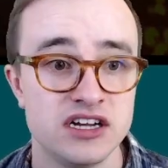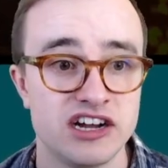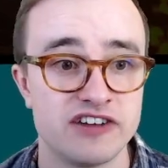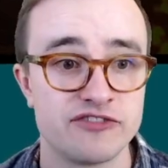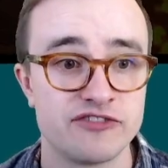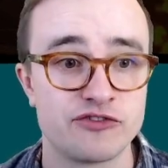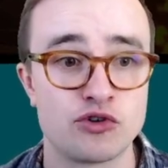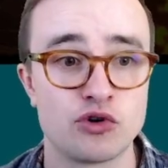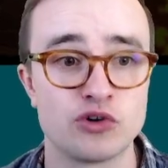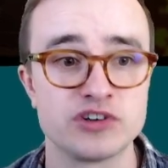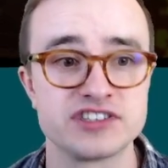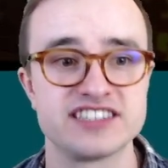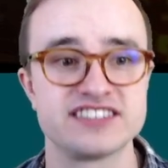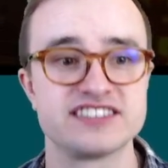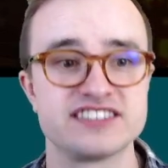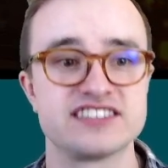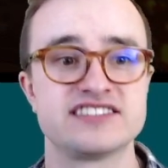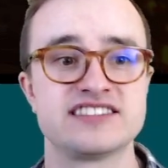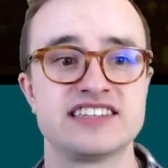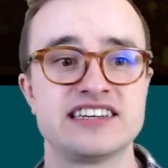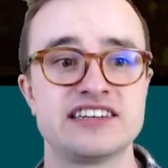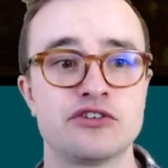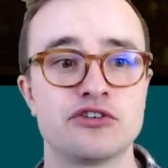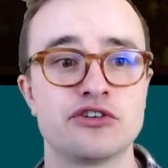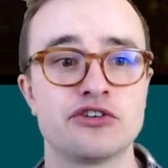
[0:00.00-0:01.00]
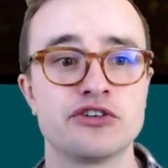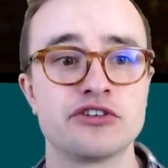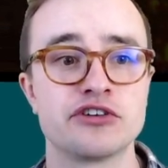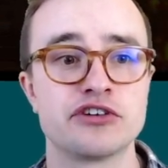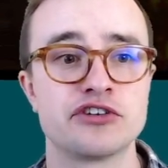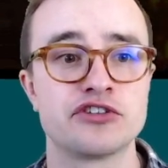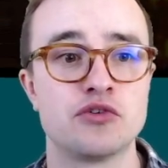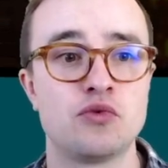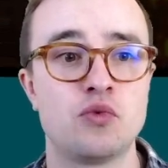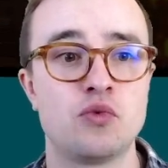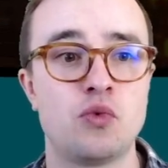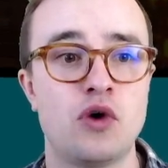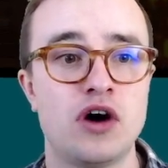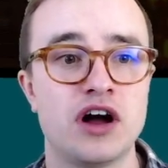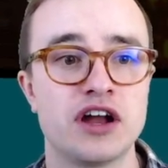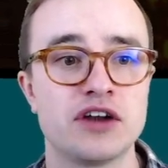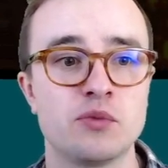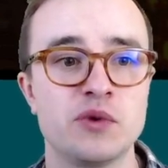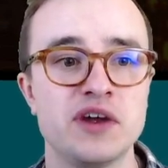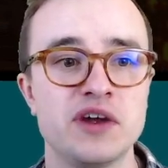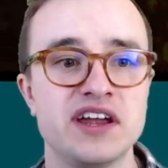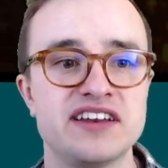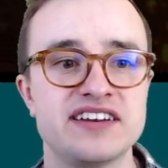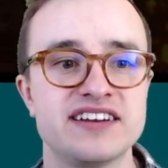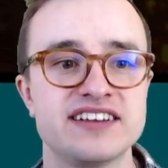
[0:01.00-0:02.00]
Of course, as I said earlier, the one
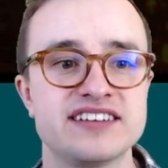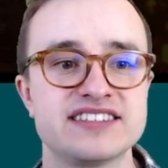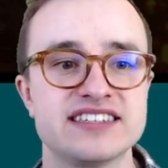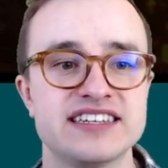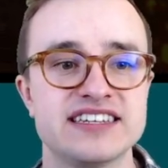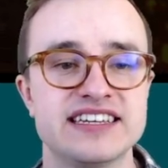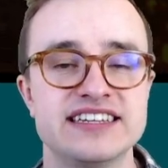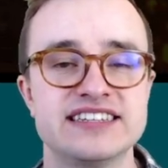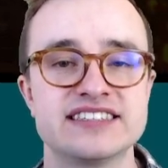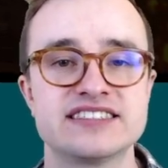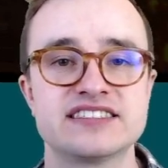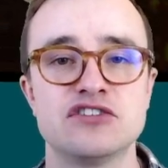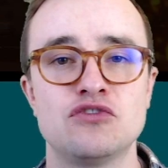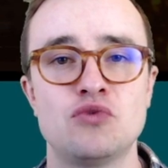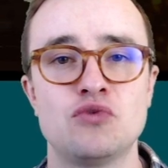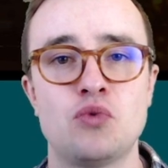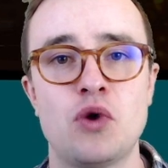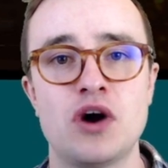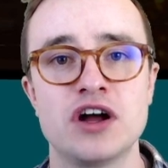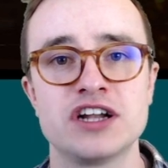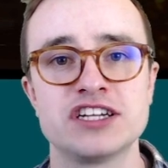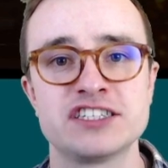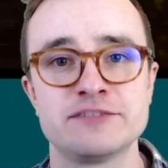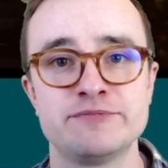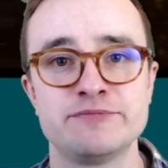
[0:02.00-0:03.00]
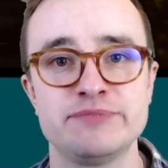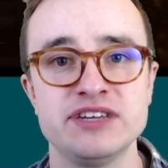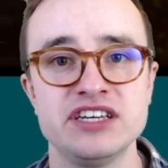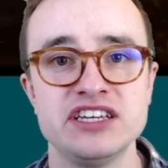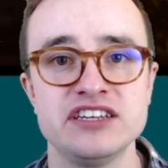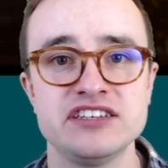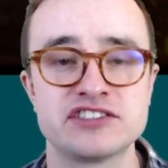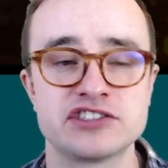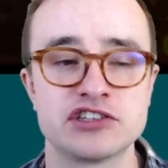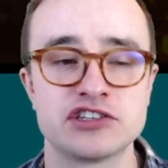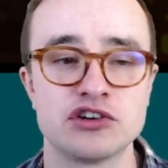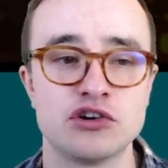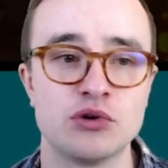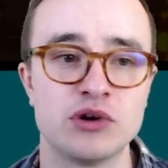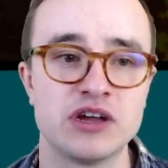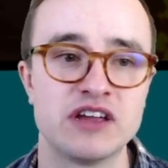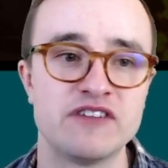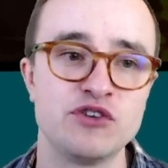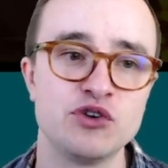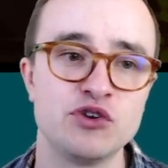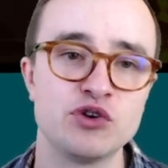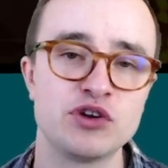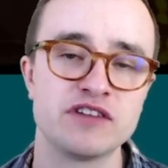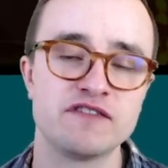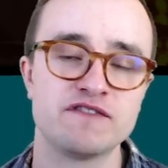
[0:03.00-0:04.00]
weakness is the 1 speed. So
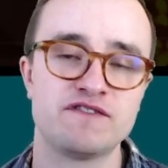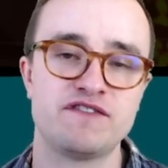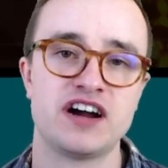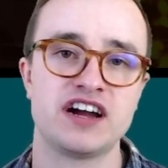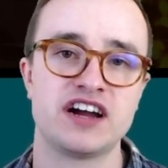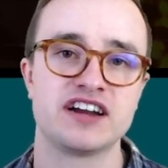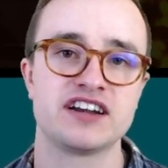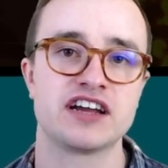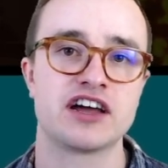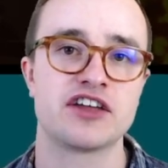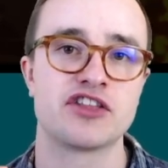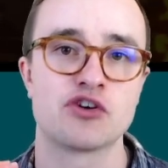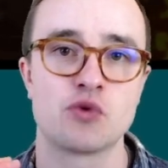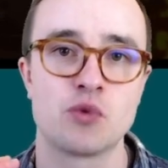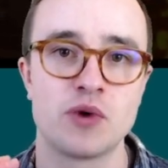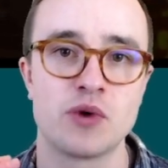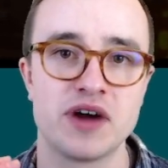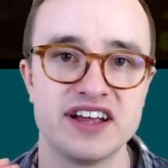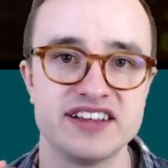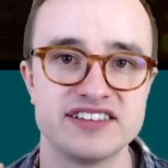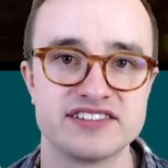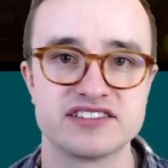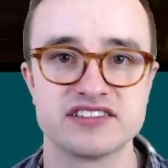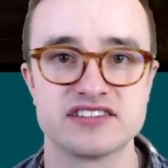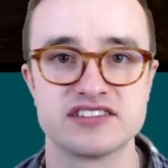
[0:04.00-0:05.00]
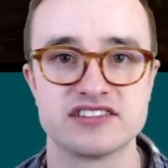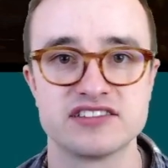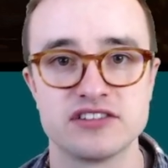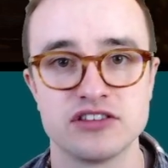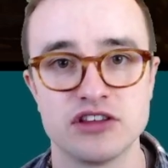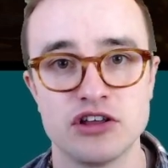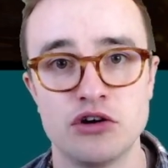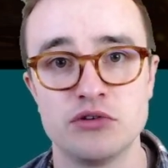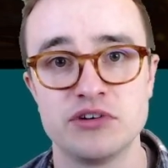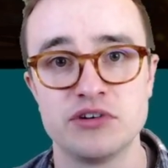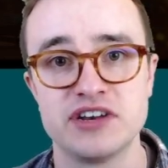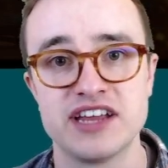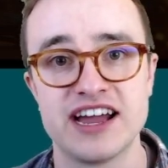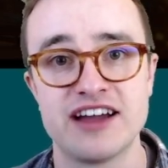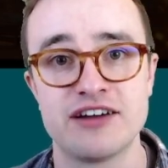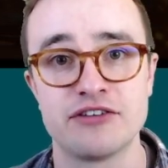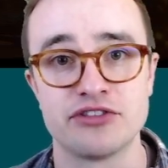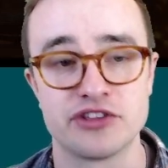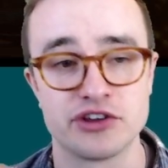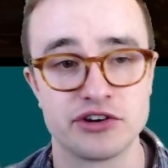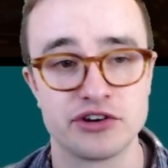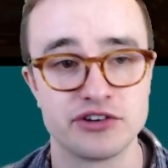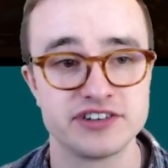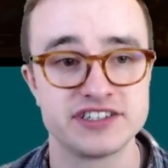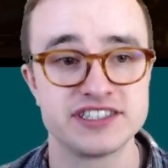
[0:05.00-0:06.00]
if you can find other ways to slow down
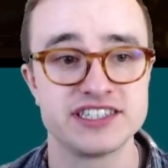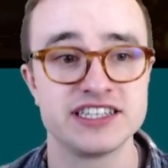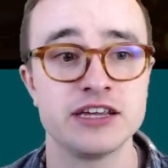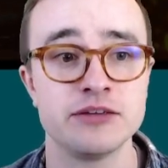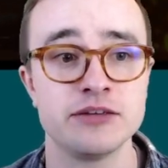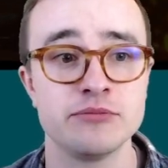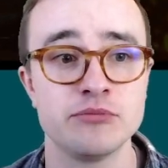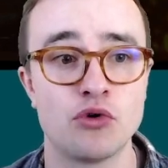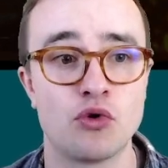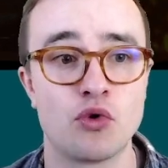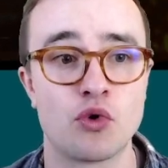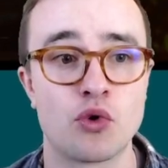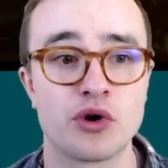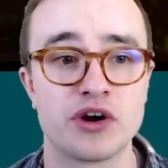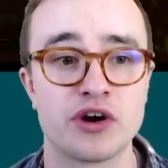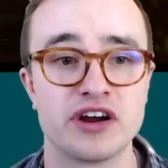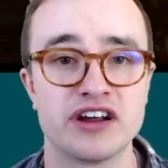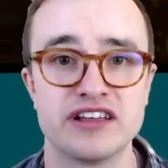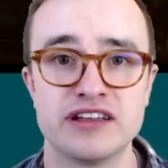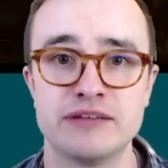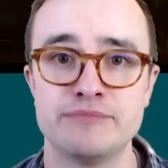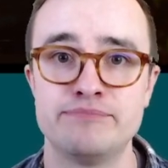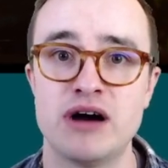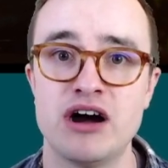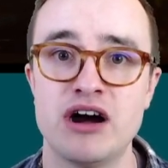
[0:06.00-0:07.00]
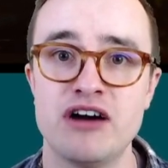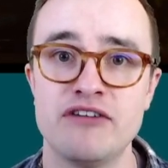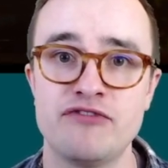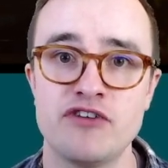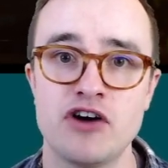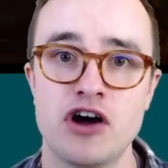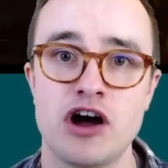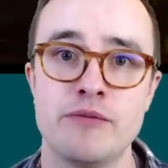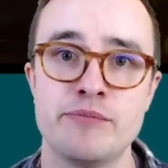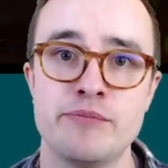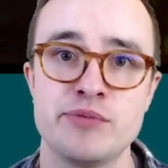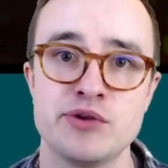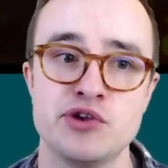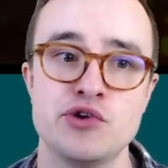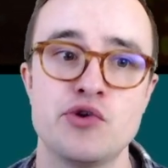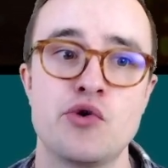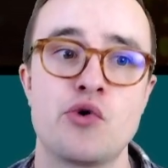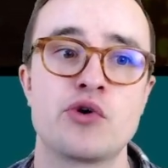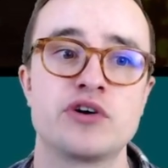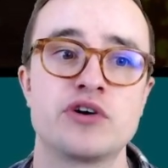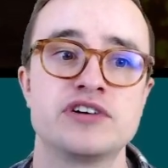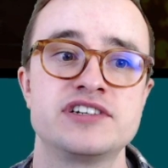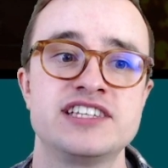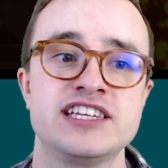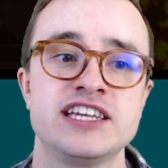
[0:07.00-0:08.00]
their team or buff up
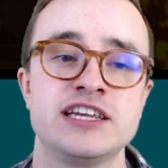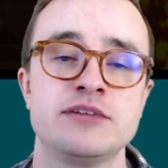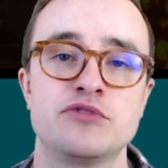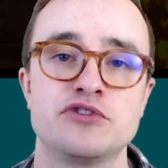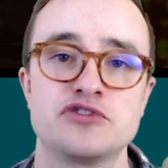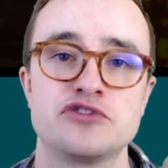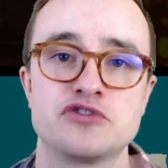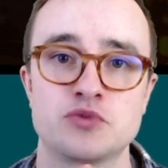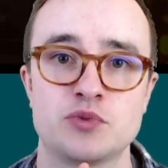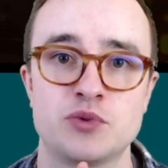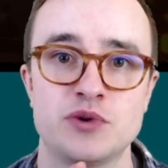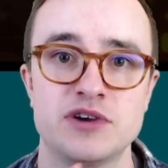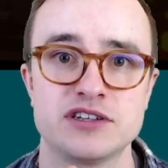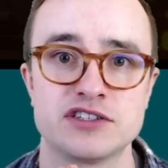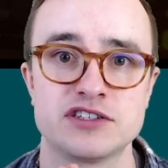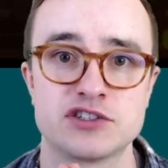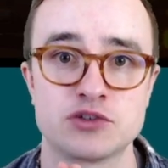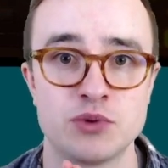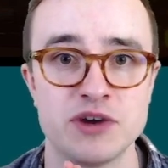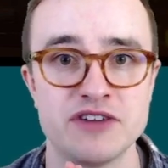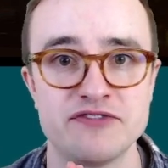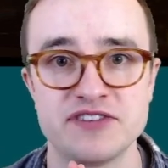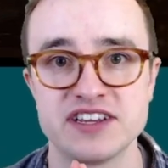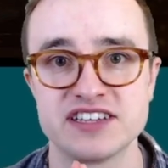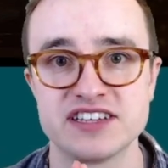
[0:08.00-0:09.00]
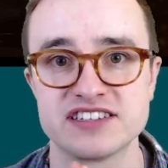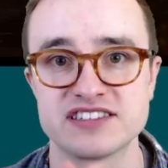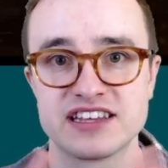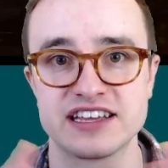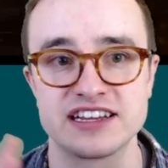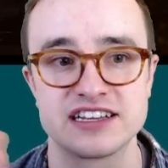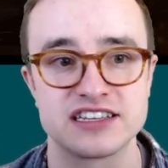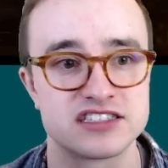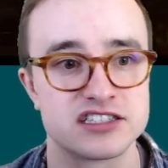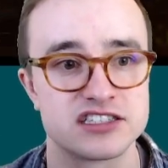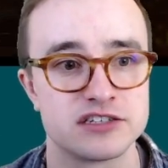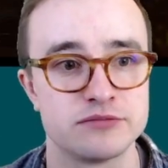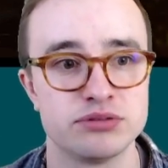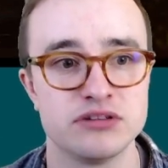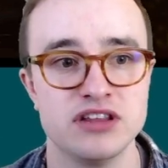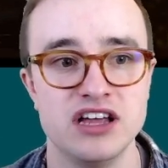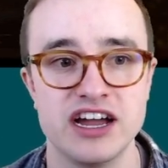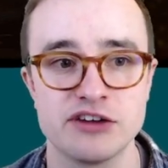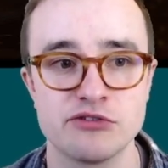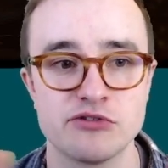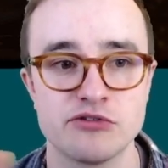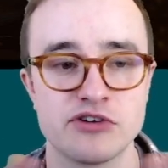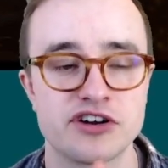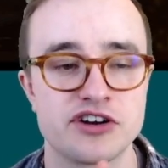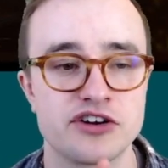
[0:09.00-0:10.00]
your team with swiftness like a
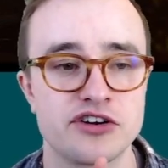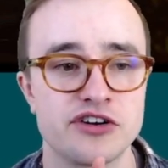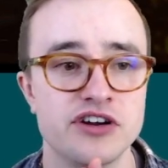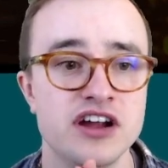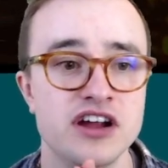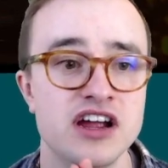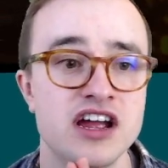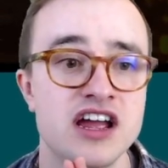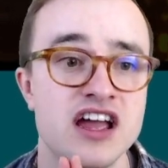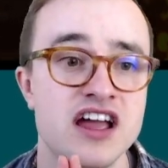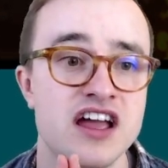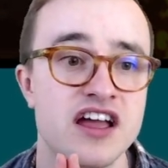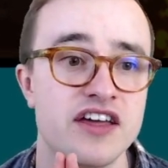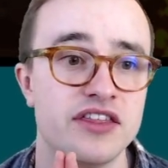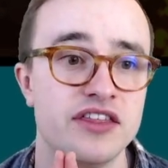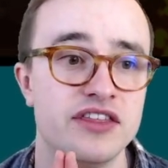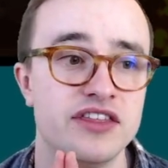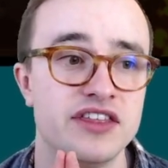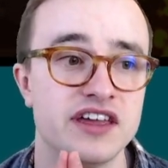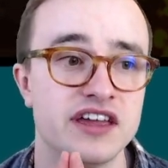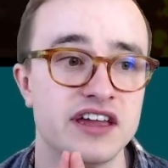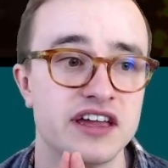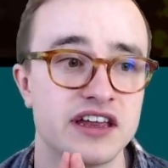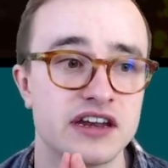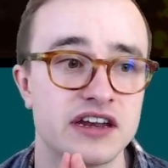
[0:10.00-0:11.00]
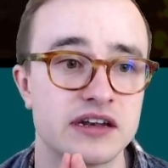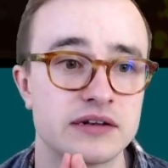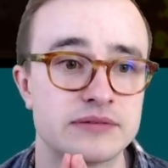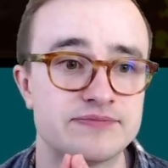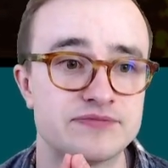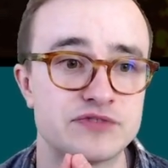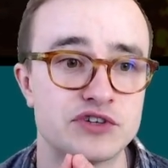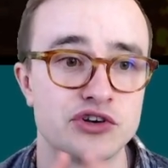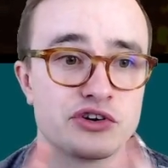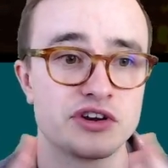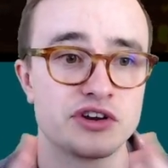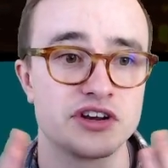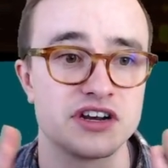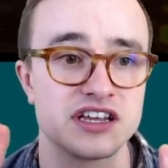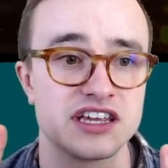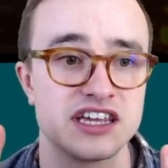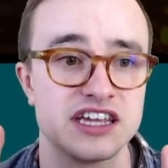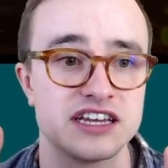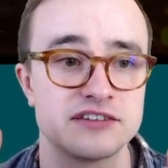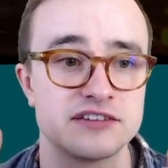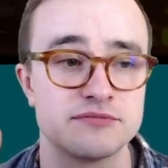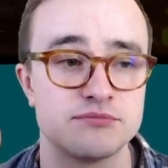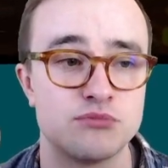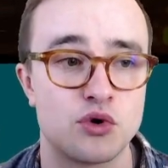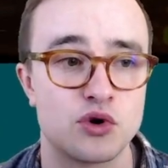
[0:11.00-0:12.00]
supply runner, then you're going to
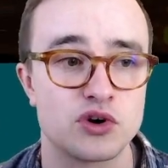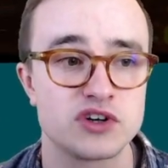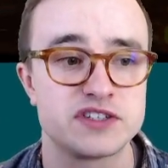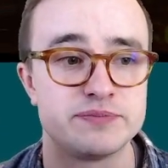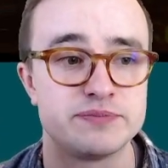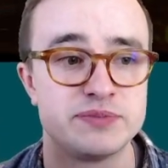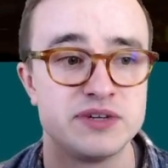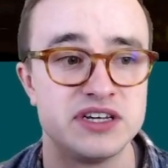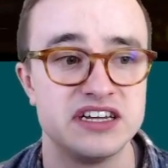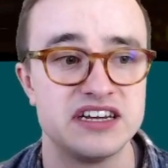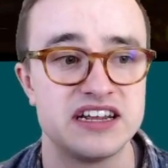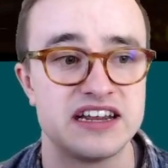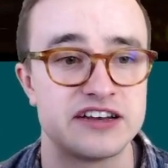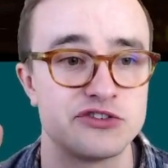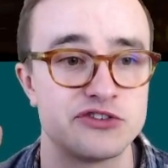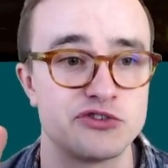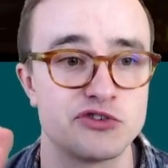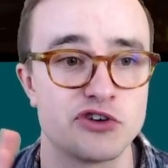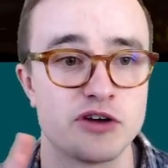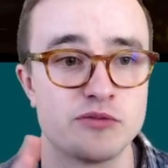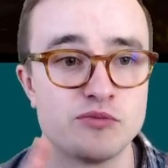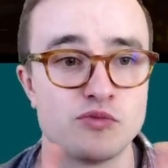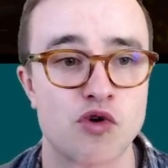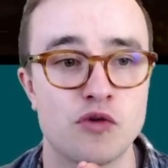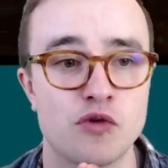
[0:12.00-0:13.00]
get more speed and Grum